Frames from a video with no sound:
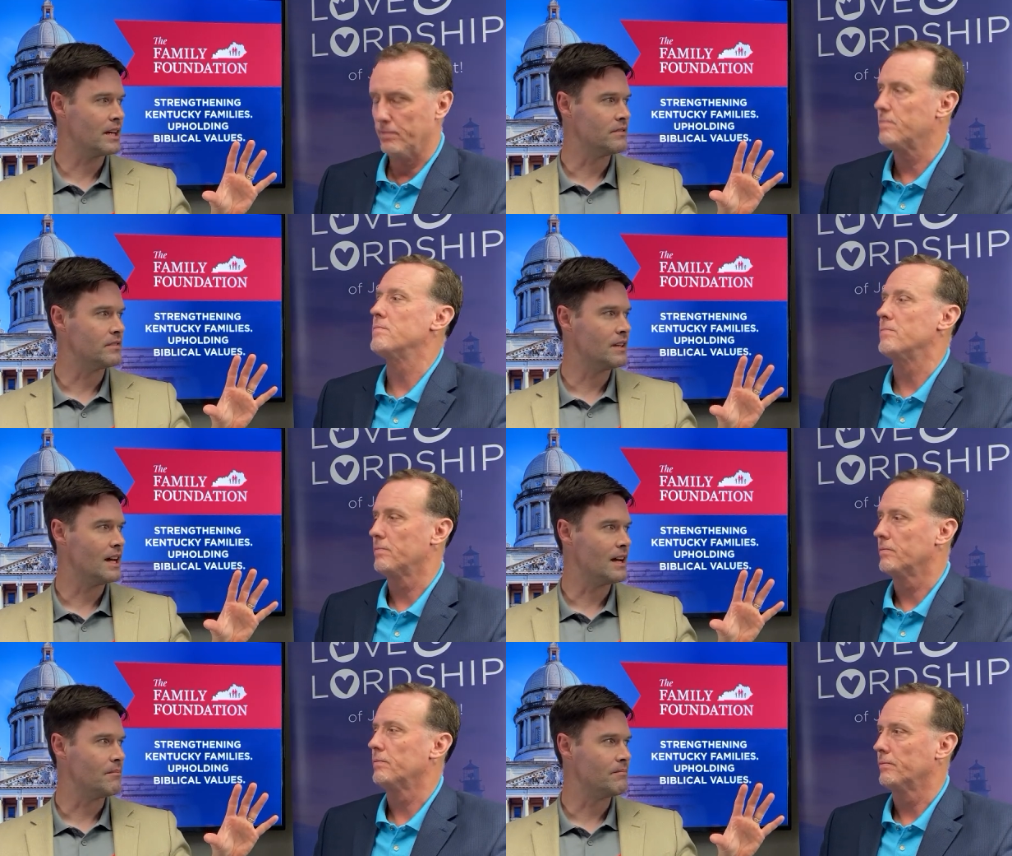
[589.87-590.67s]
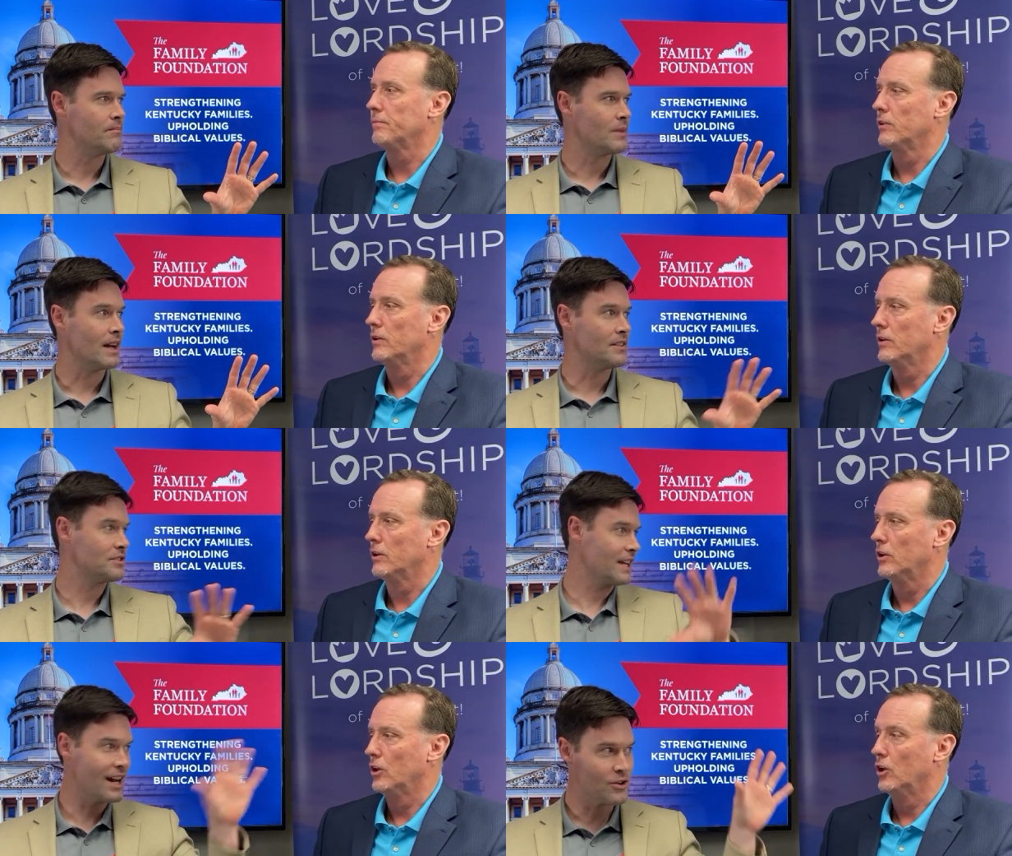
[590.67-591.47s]
Speaker 1: to um,
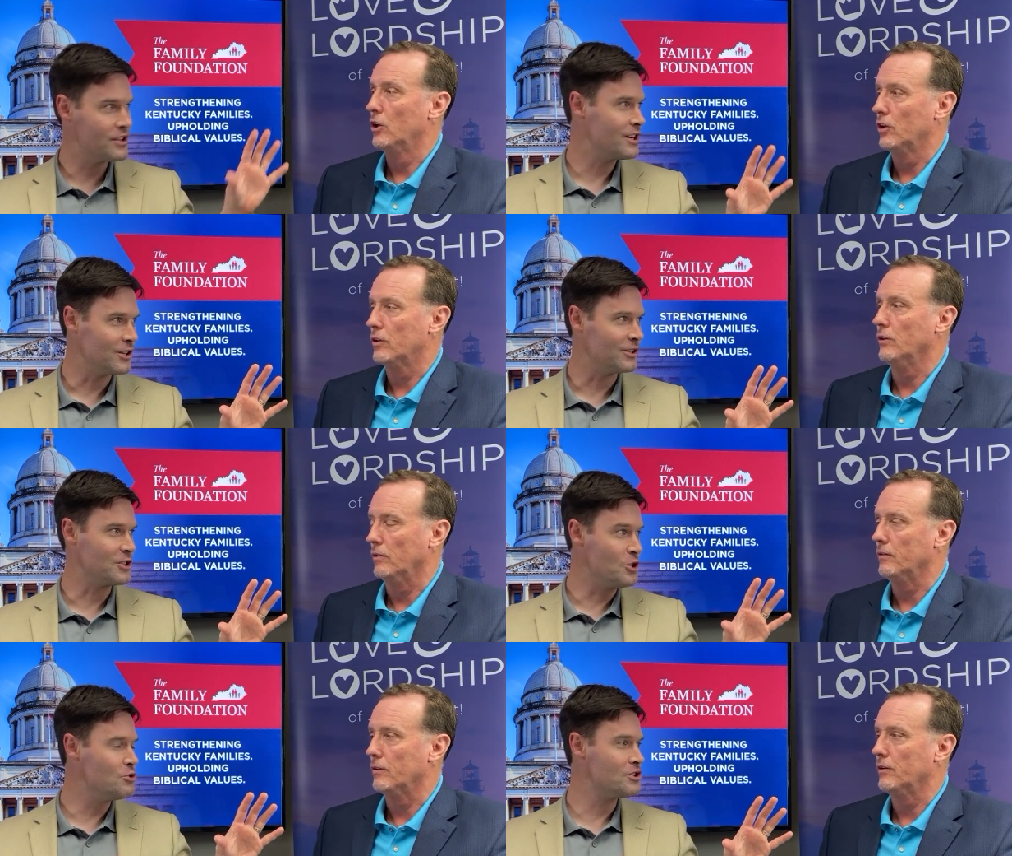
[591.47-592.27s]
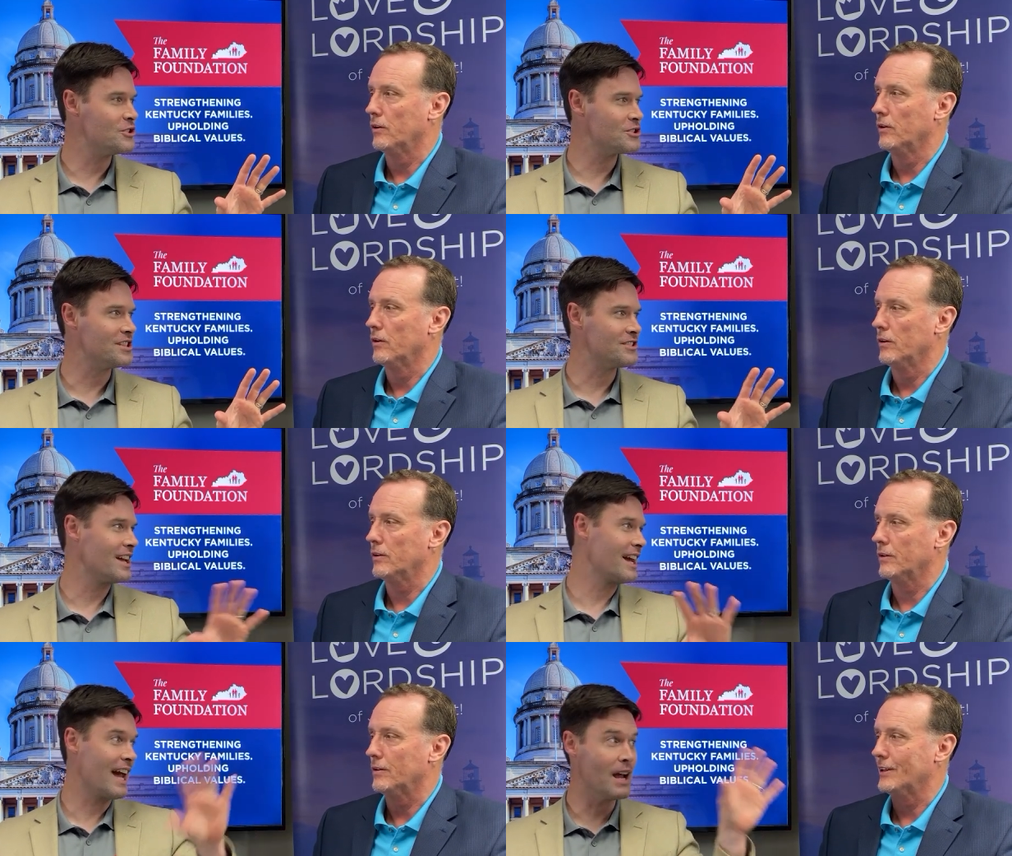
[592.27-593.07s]
scare their users and
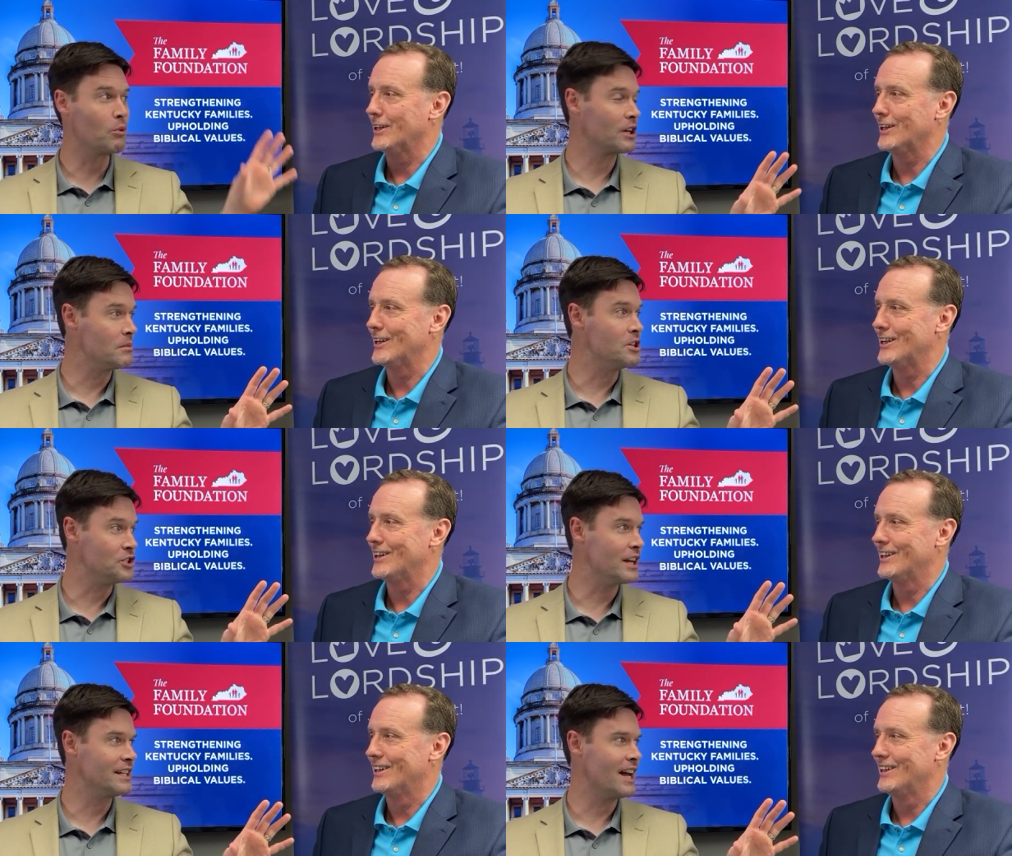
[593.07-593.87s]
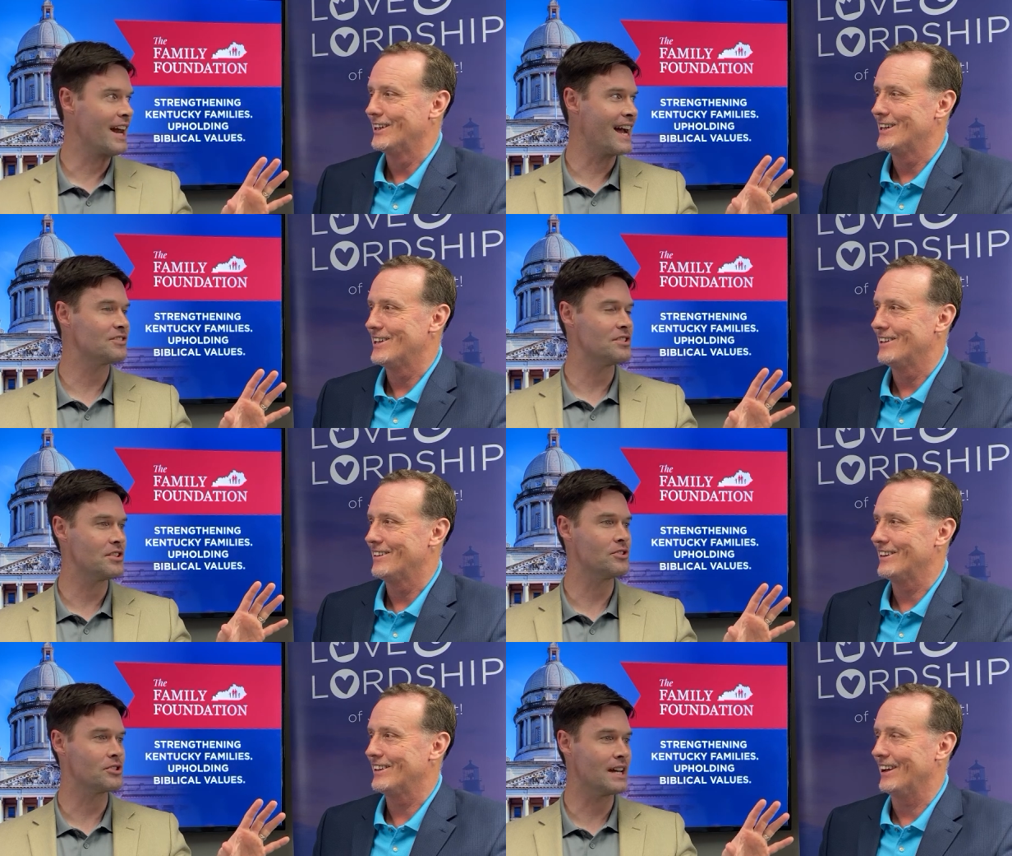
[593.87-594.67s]
saying, "Hey, we're going to be shutting down access in
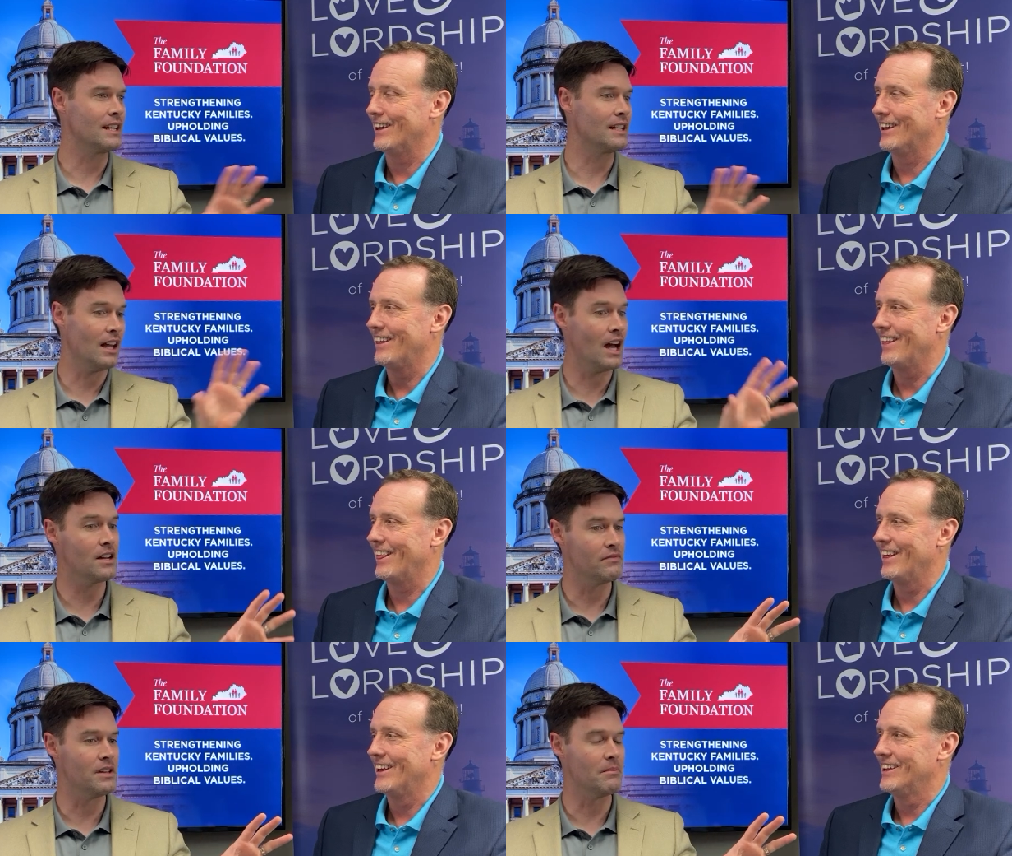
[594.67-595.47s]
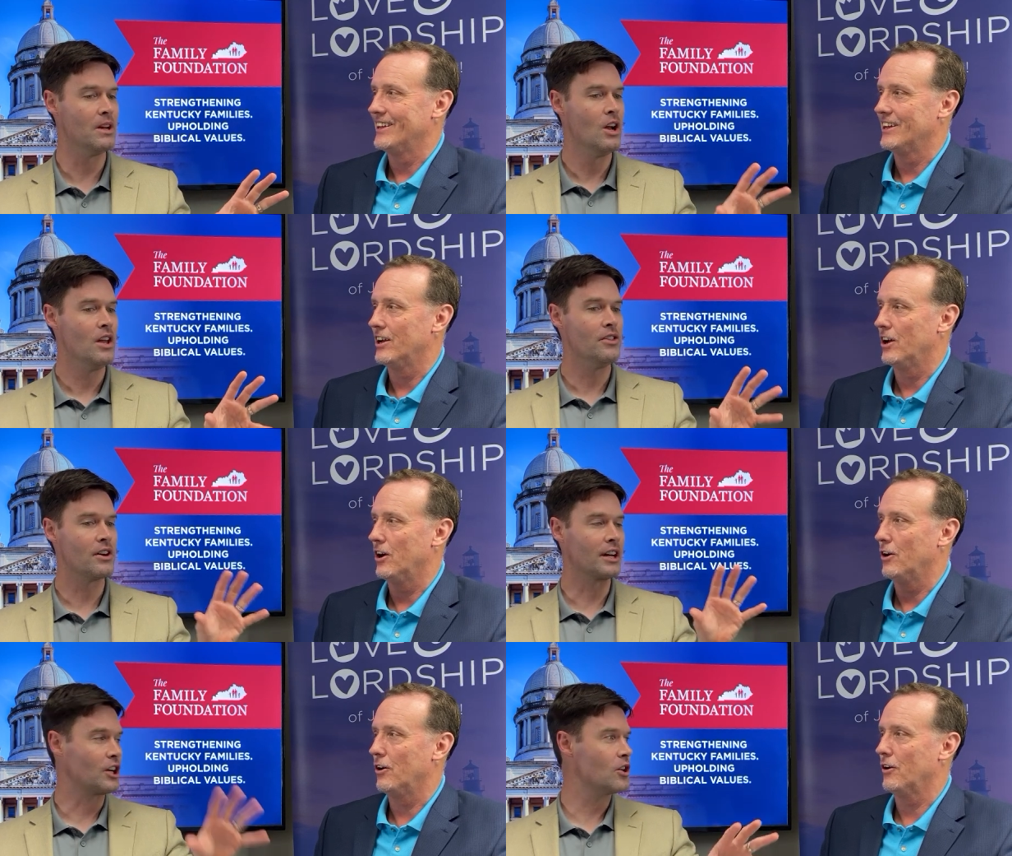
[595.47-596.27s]
your state," and a lot of them they're
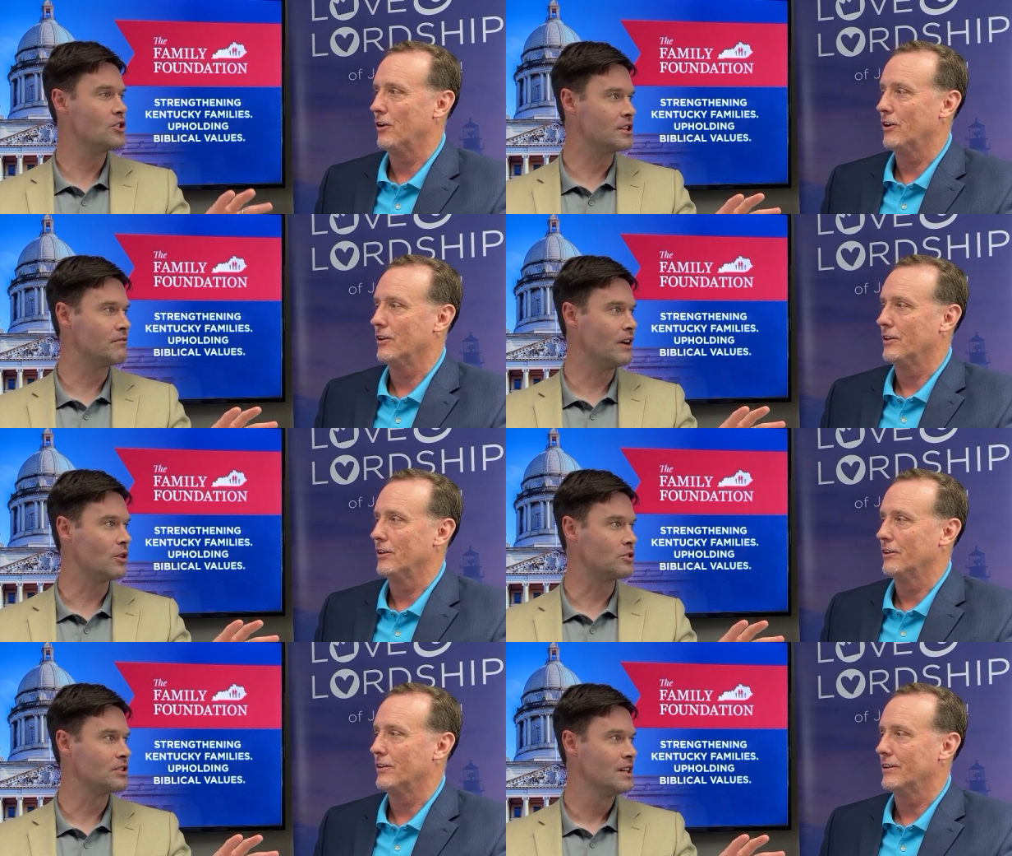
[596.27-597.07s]
encouraging folks